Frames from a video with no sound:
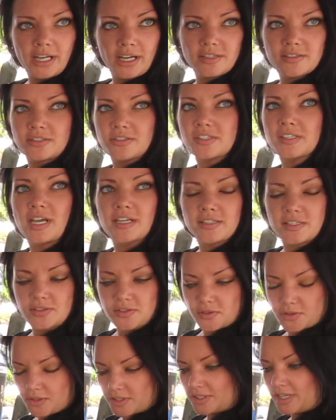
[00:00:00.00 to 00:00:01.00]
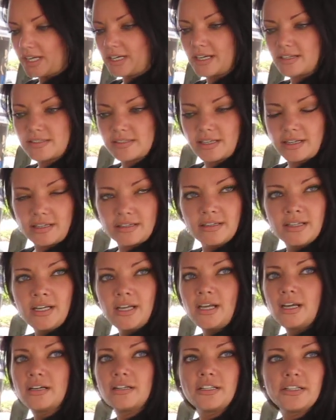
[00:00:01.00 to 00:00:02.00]
exercises or like I said,
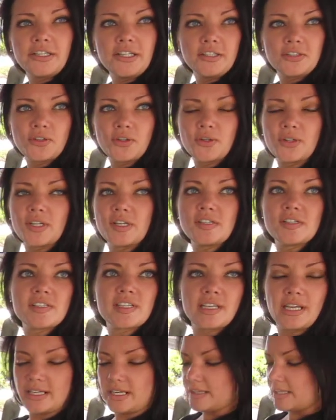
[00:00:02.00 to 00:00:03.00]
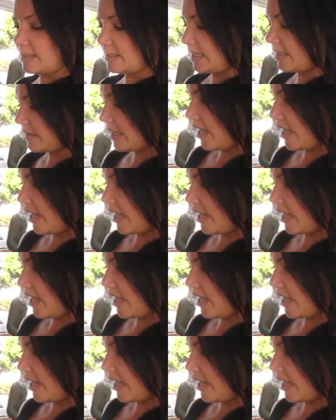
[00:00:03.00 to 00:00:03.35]
clearing doors, anything like